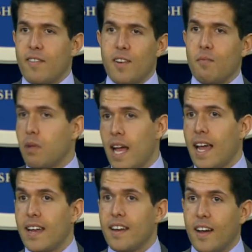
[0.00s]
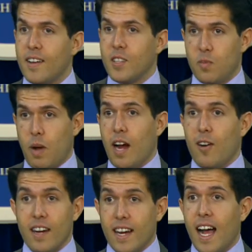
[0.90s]
very bland and
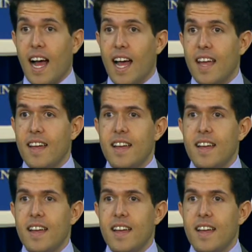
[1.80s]
uninspiring guy,